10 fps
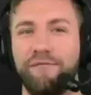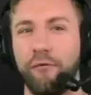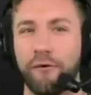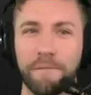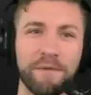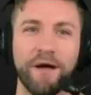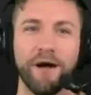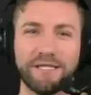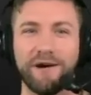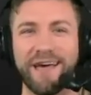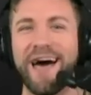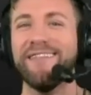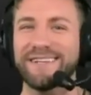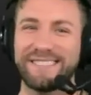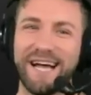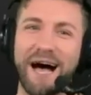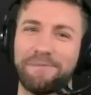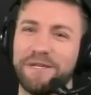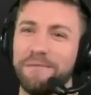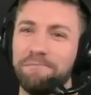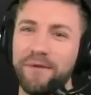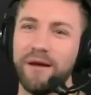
for? Let's go to Alex Thompson.